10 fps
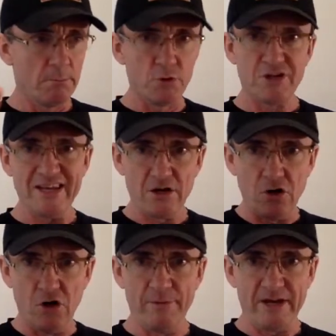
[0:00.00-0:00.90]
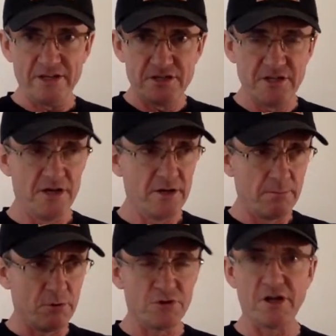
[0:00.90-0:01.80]
put in the comments
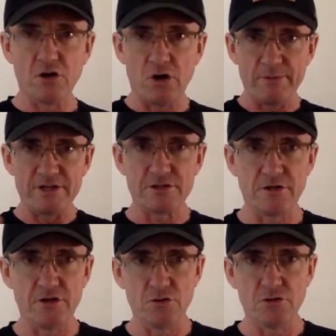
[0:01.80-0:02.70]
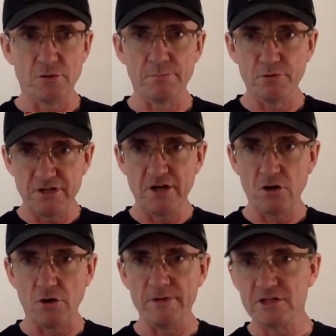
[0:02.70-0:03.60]
on the YouTube, put in the
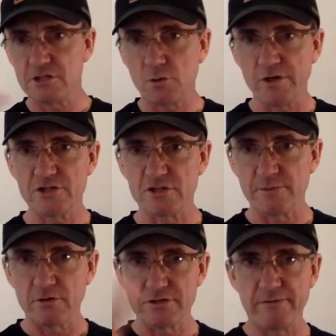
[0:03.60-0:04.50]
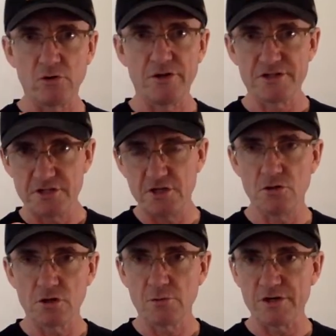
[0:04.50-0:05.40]
comments questions, because I'm going to see
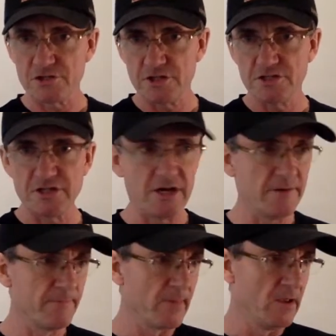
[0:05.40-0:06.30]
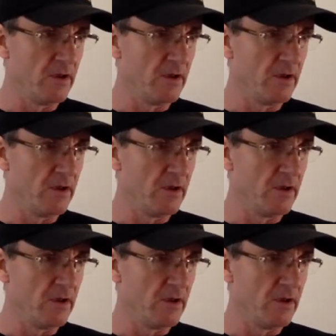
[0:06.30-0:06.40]
your questions there.